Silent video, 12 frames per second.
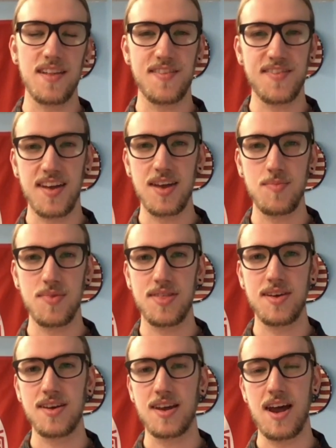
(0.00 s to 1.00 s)
same
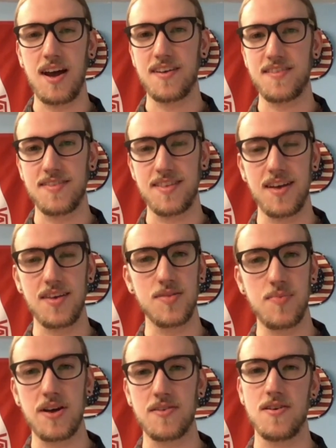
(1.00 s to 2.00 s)
thing in Acts at the day of the
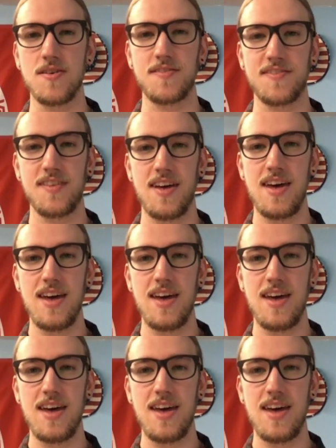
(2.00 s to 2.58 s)
Pentecost.